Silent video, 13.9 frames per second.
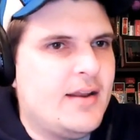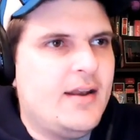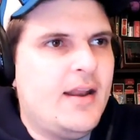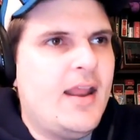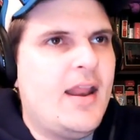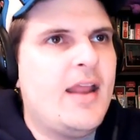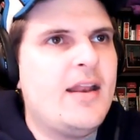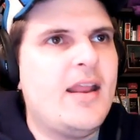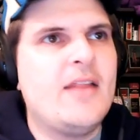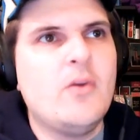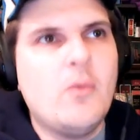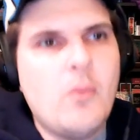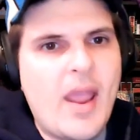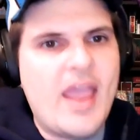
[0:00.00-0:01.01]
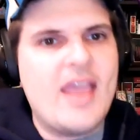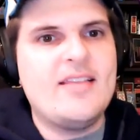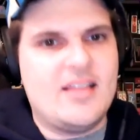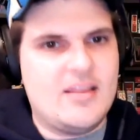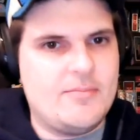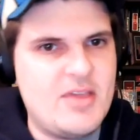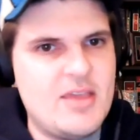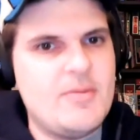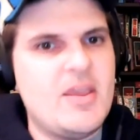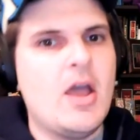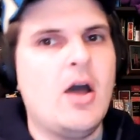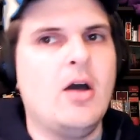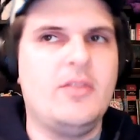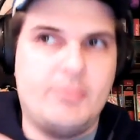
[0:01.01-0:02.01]
and and and the way that the
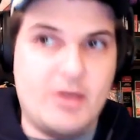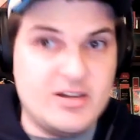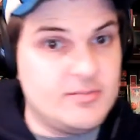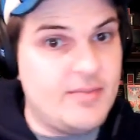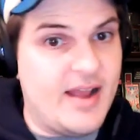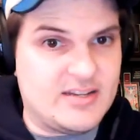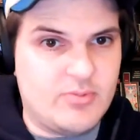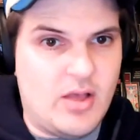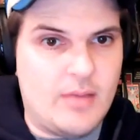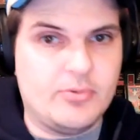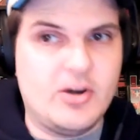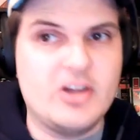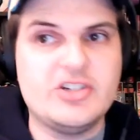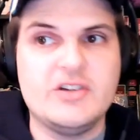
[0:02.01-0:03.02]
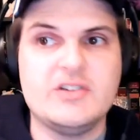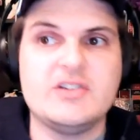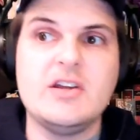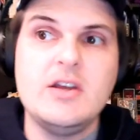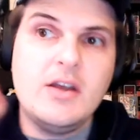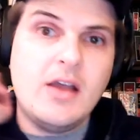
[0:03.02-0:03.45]
PBO, the President Basketball Operations,